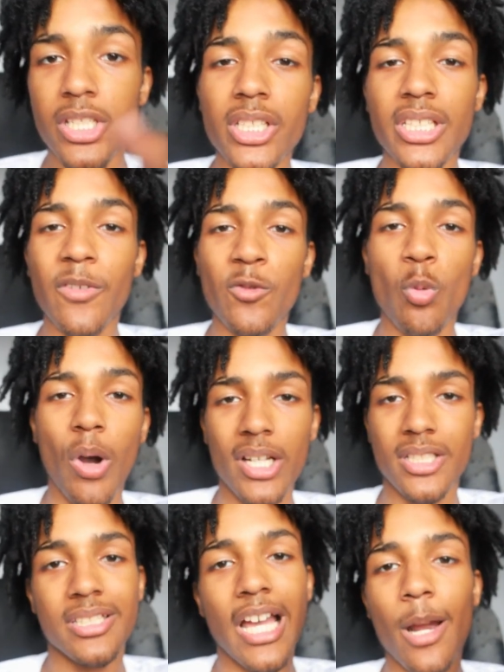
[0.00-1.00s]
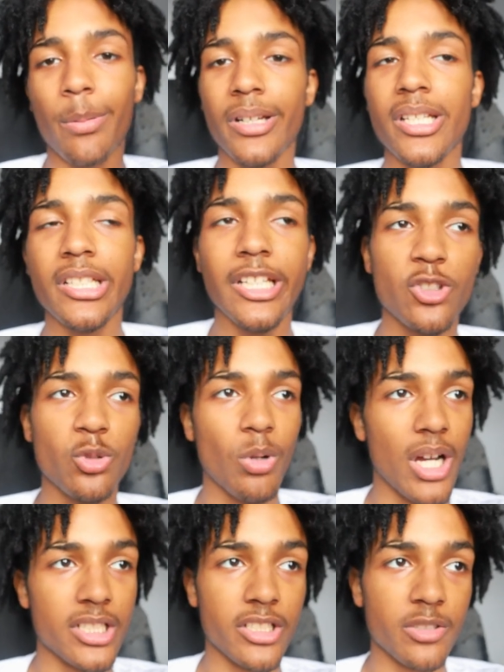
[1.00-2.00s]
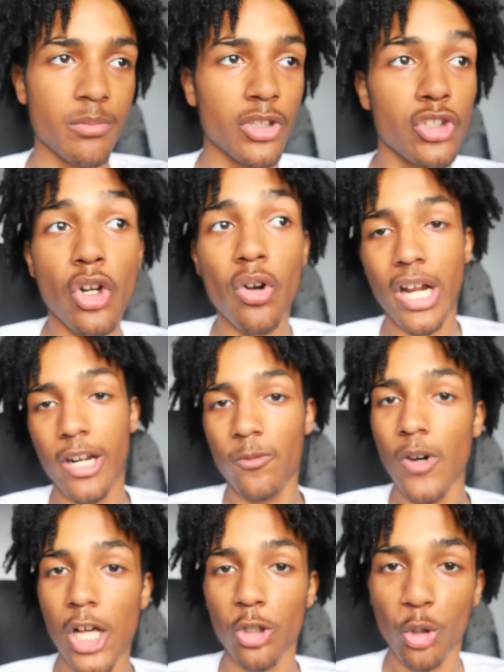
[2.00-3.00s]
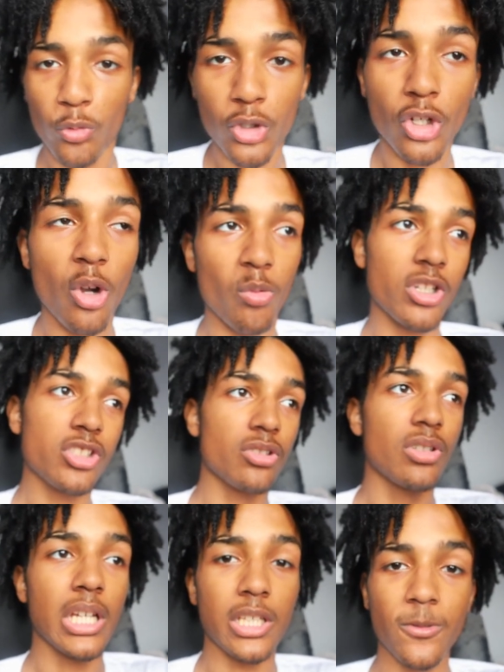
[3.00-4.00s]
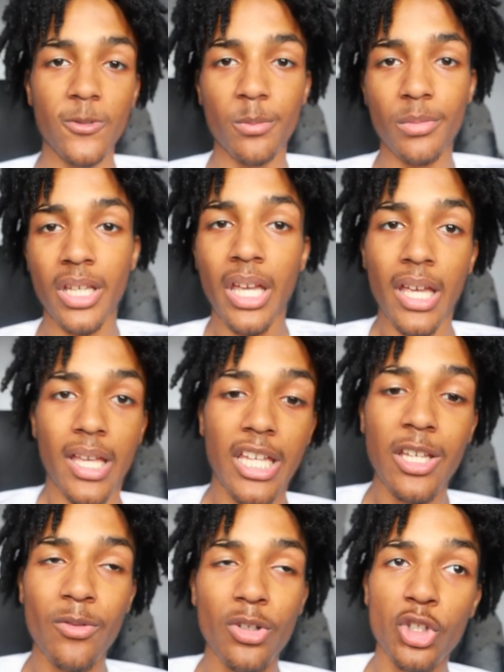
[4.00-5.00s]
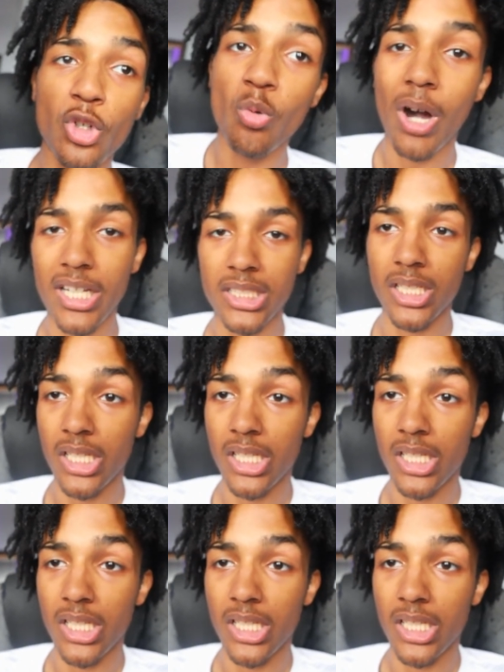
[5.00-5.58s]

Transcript: Just if you watch this, I appreciate you watching this, bro. You don't gotta follow if you don't want to. You feel me? Even you watching